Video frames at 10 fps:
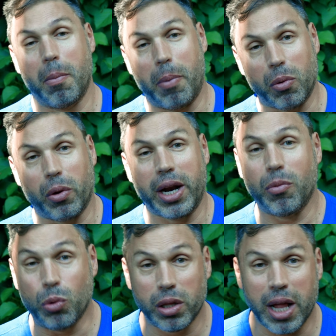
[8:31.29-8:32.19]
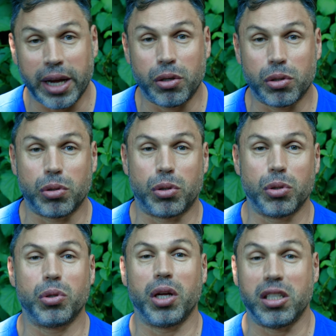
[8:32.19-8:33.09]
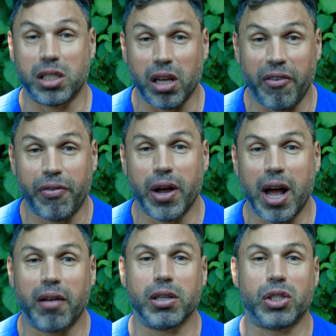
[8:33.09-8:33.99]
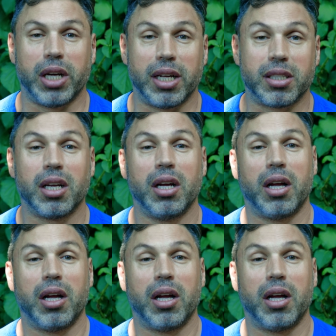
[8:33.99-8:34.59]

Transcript: But what I would like you to do is, if you have the chance,